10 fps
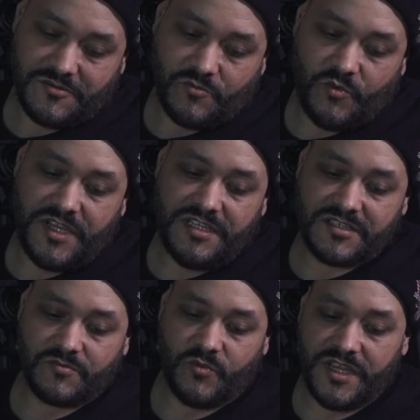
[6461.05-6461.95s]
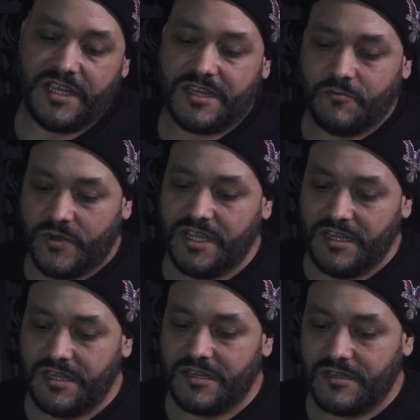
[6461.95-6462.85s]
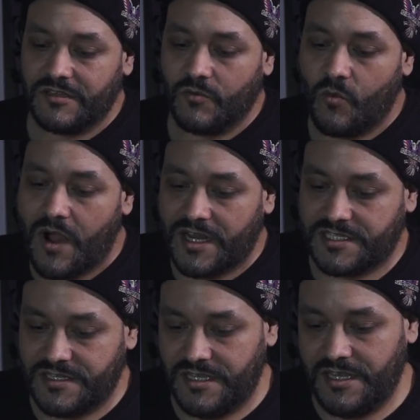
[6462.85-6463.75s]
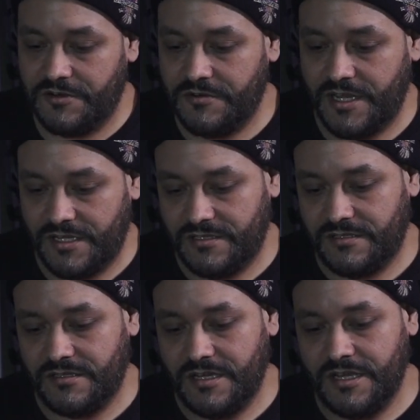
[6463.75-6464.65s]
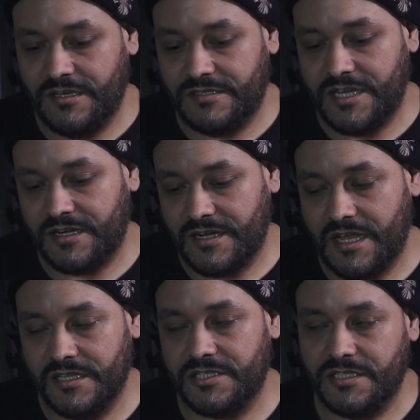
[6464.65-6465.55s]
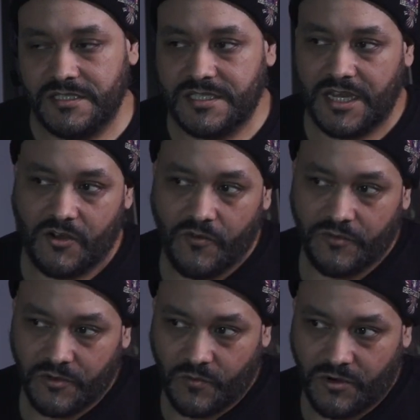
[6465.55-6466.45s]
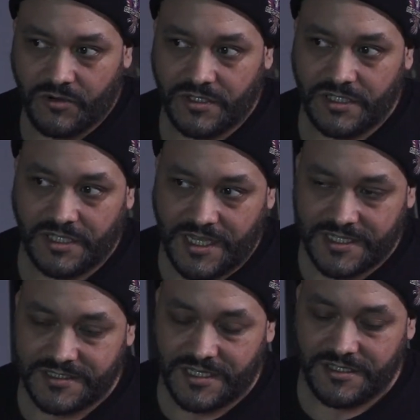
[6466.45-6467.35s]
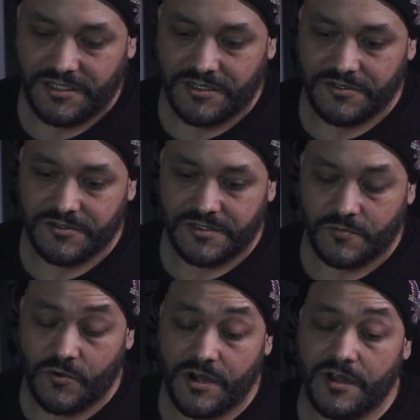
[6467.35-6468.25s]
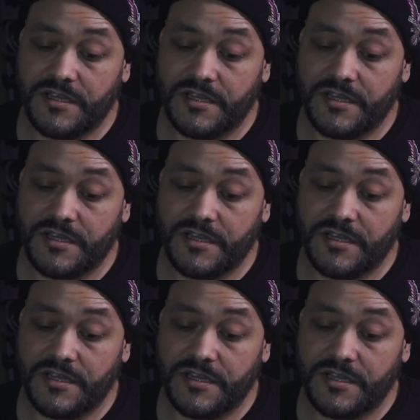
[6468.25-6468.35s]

we watch the internet and technology take over the world in the last 10 years. Where